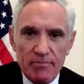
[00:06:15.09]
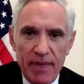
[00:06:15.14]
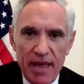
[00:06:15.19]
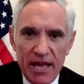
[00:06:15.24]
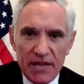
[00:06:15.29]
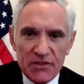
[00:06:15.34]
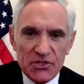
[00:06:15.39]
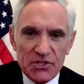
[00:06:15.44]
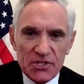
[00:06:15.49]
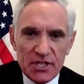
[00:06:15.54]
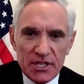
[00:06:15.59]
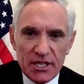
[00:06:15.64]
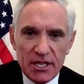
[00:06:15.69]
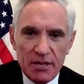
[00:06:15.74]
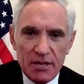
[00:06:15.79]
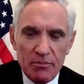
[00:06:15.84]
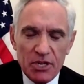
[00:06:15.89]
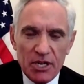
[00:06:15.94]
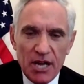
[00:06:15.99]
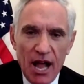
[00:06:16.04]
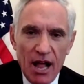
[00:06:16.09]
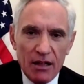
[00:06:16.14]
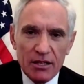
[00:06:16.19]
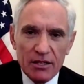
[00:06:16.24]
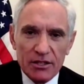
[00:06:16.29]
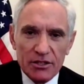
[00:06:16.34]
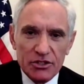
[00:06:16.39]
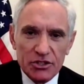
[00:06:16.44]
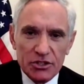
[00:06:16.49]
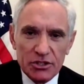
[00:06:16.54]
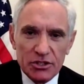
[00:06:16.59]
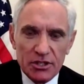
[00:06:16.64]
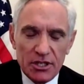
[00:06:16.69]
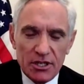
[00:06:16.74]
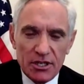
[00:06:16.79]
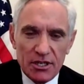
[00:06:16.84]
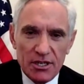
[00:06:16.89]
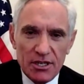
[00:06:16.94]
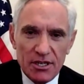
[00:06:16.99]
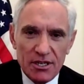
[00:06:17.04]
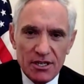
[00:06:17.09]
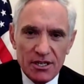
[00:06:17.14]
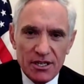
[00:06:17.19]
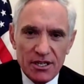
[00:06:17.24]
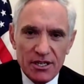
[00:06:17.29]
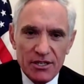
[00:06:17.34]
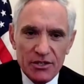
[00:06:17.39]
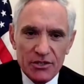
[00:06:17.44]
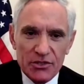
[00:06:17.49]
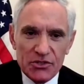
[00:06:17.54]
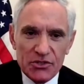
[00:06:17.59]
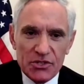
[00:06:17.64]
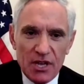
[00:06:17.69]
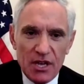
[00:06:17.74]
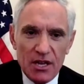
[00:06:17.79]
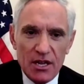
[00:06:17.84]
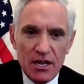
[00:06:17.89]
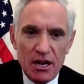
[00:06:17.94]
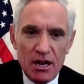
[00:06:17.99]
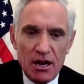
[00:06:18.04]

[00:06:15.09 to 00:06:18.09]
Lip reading: basic immunology is